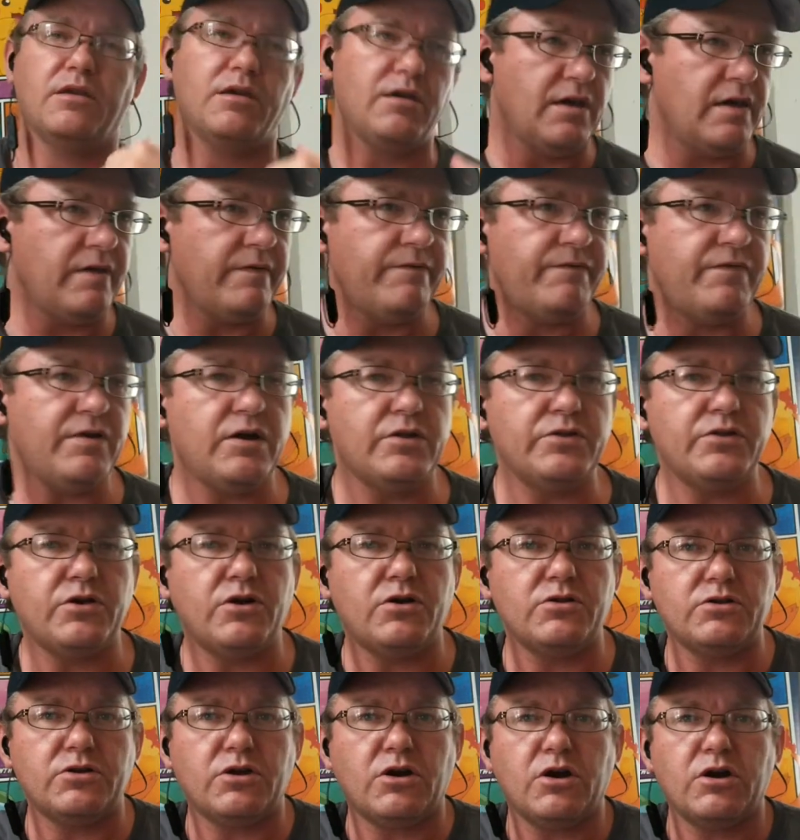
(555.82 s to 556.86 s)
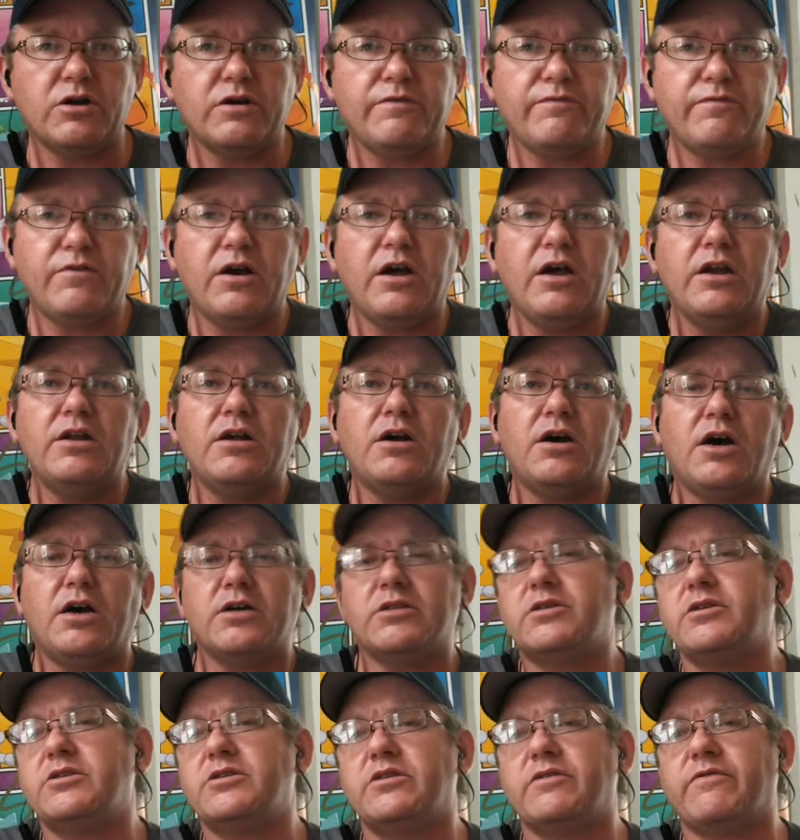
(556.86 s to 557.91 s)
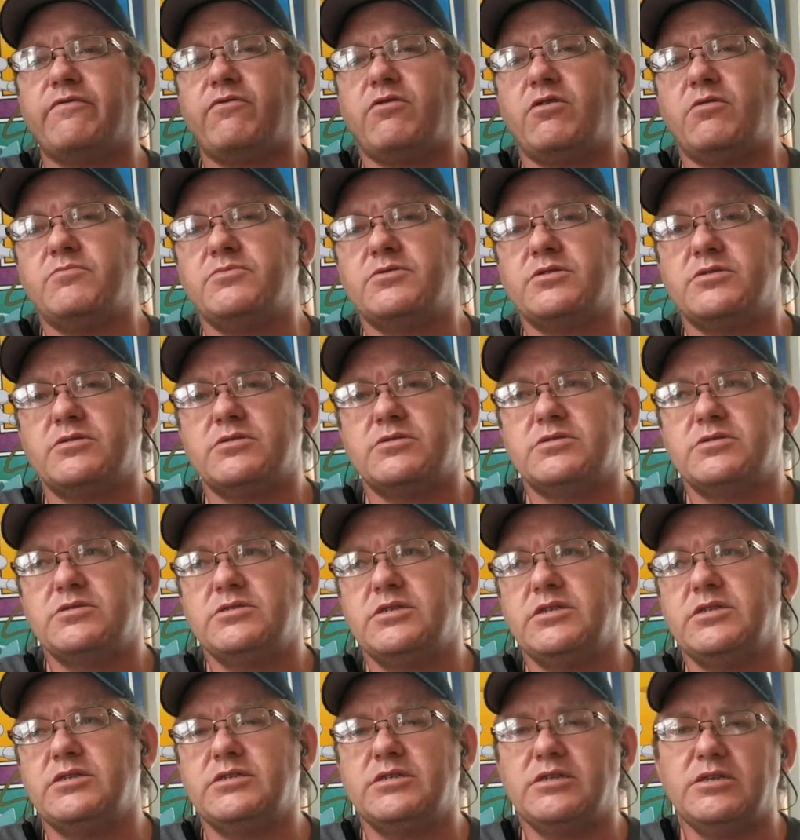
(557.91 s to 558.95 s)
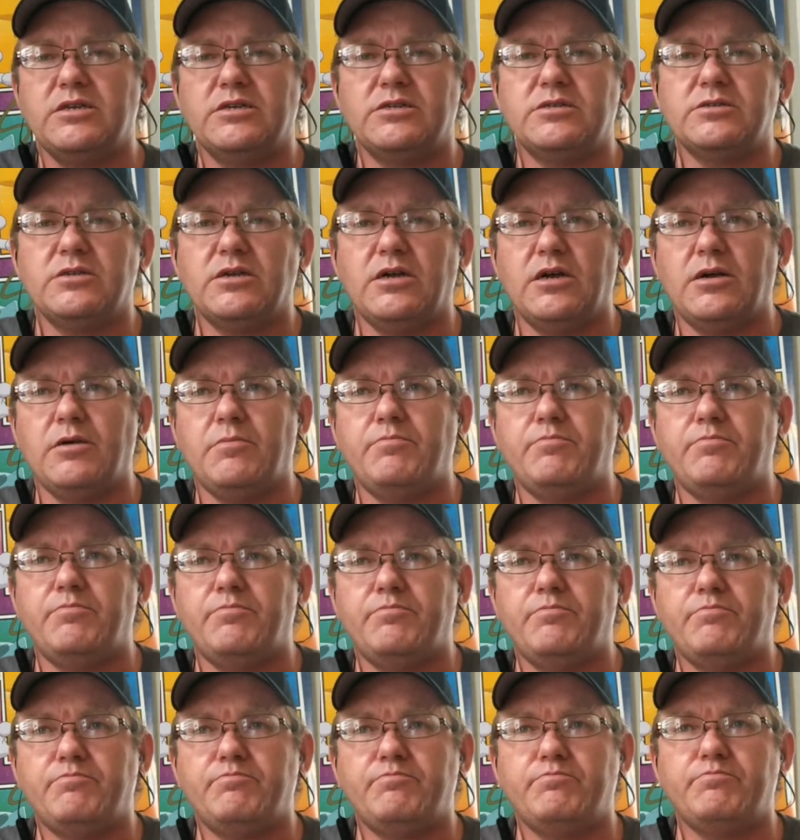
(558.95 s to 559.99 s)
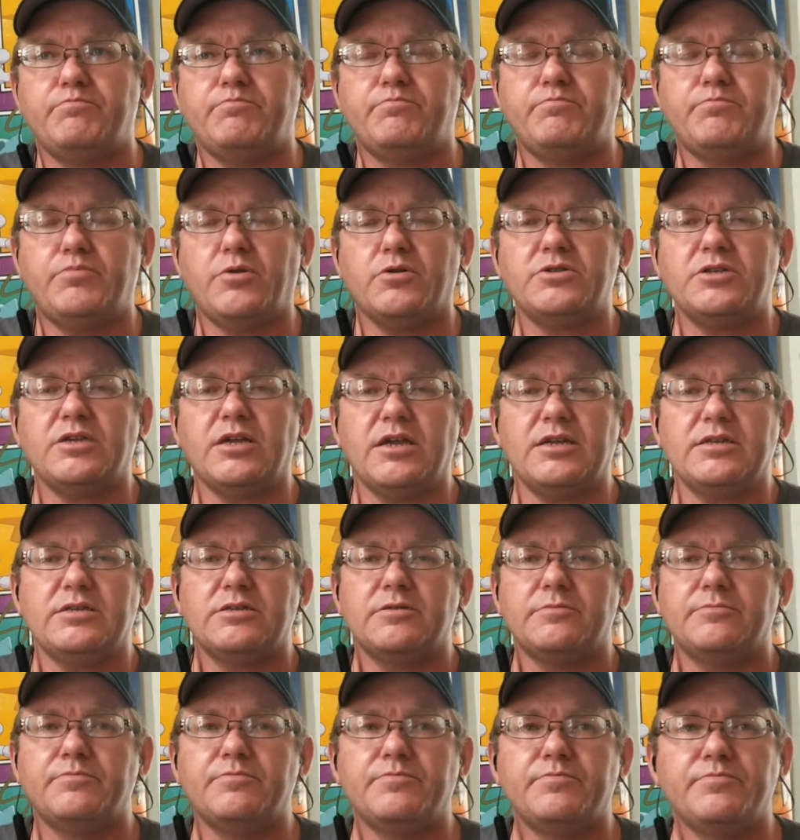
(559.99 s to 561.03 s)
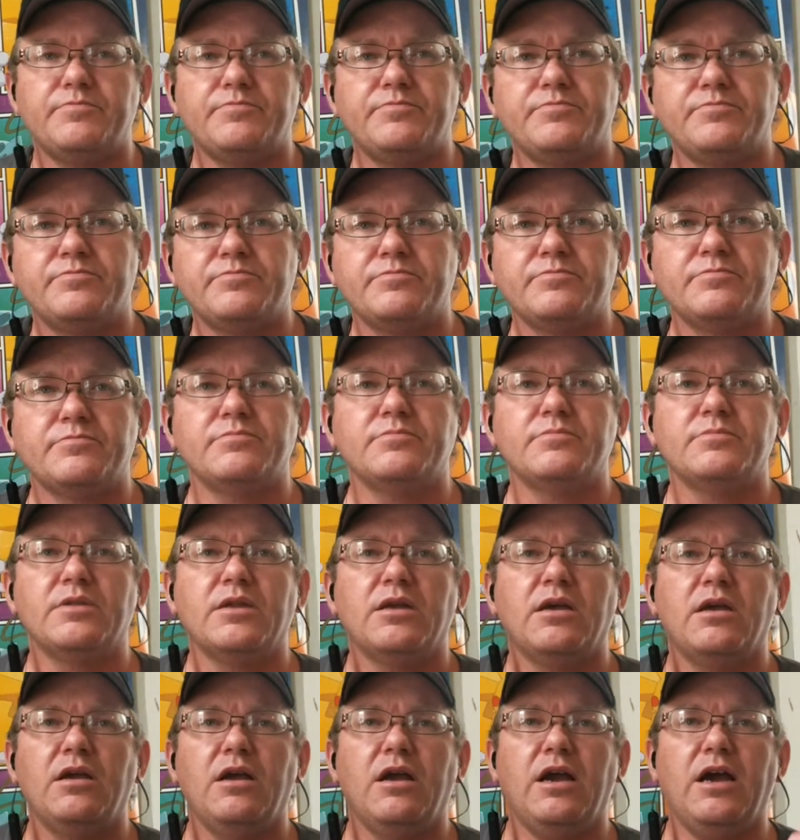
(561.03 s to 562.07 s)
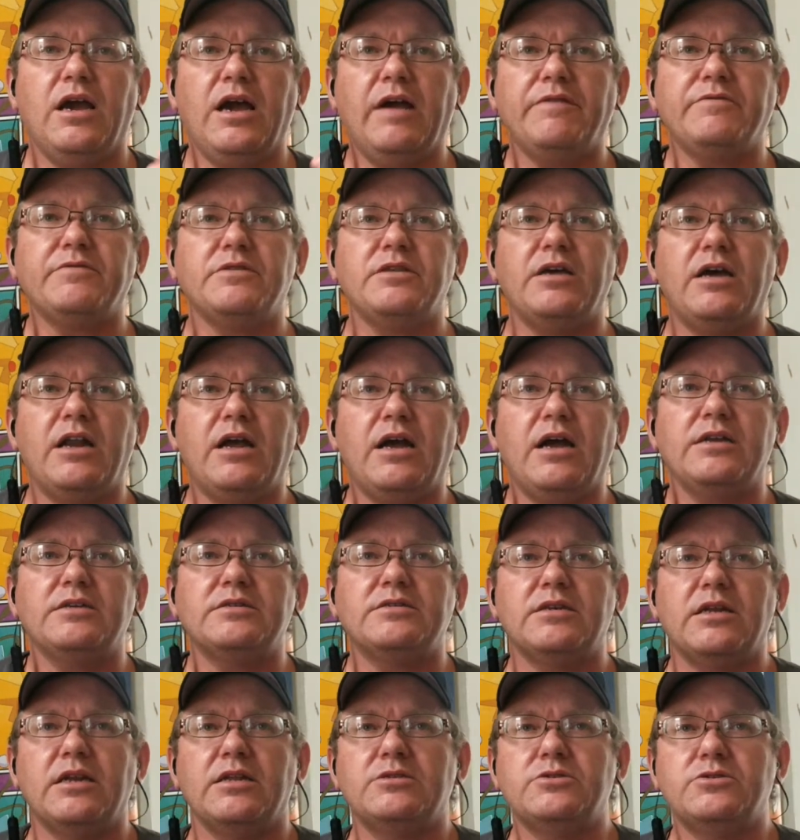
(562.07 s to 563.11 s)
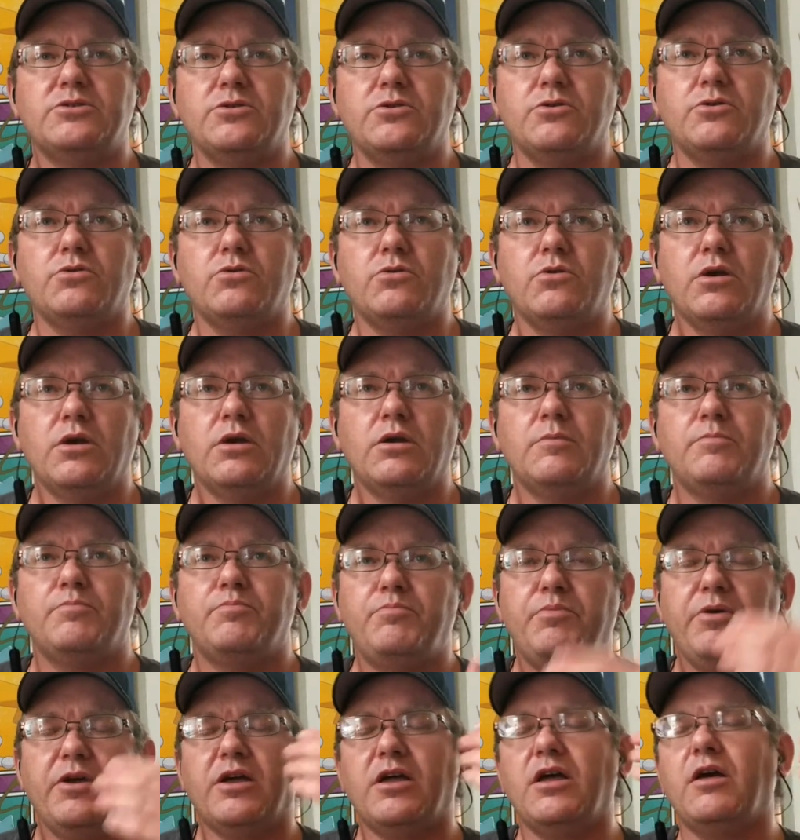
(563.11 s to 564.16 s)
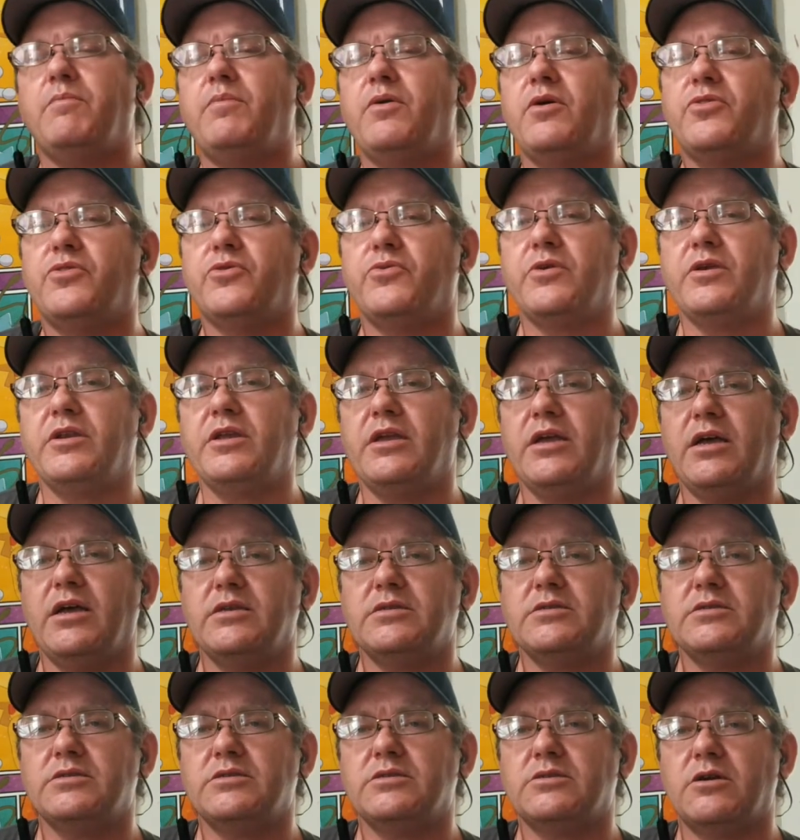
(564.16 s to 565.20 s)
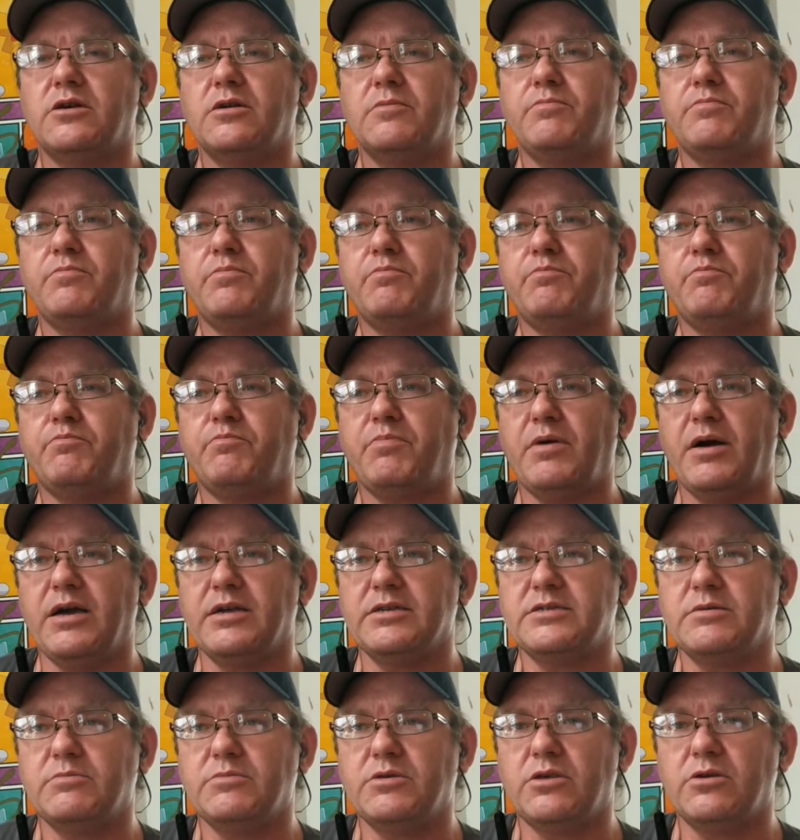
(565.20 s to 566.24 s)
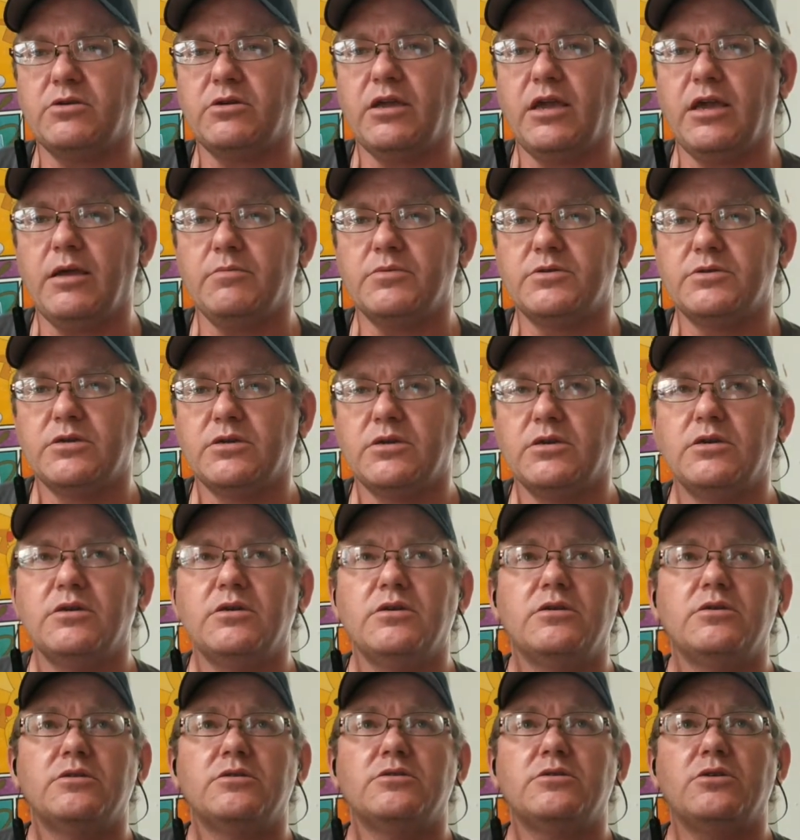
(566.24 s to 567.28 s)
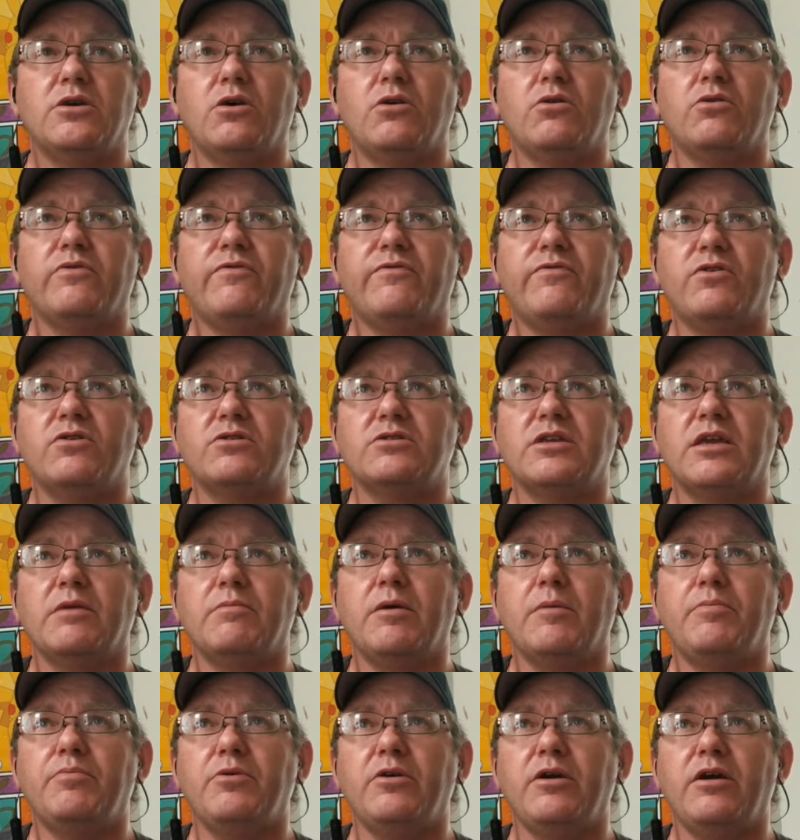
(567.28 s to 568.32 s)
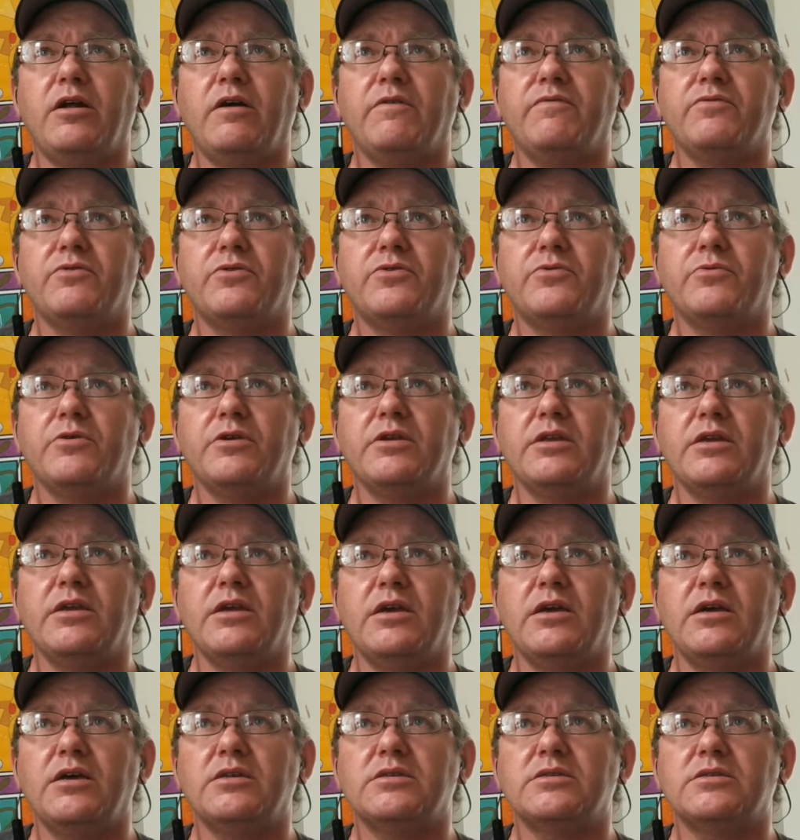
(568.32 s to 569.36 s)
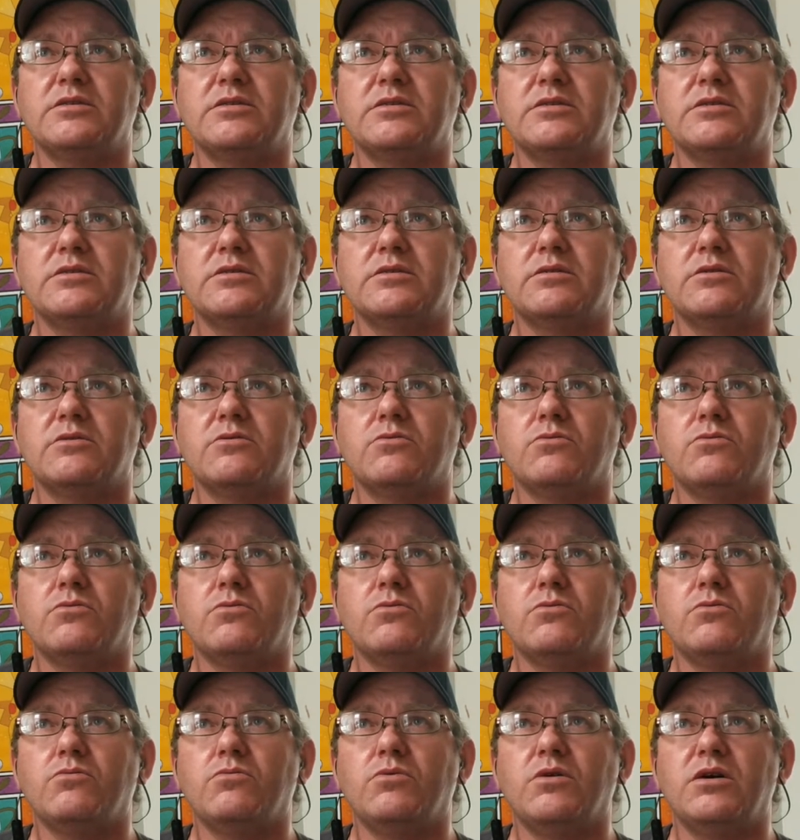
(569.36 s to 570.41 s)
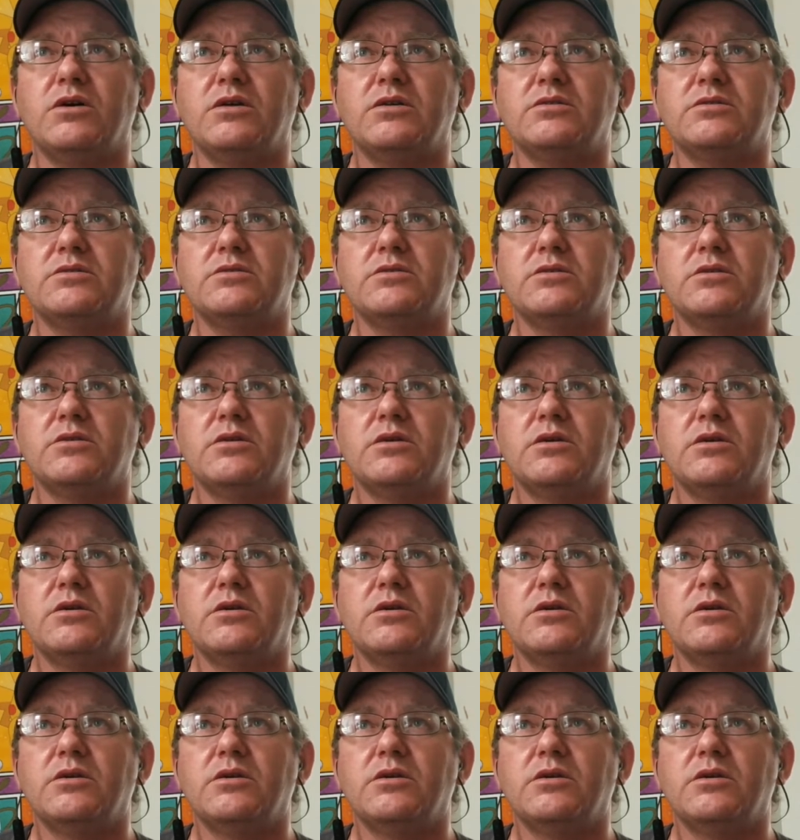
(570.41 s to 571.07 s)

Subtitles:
I even found the hard to find authentic forms of Sinistea and Poltergeist. After that, I decided to pick up a 3DS and started buying some of the other games. So the first game I played off of the 3DS was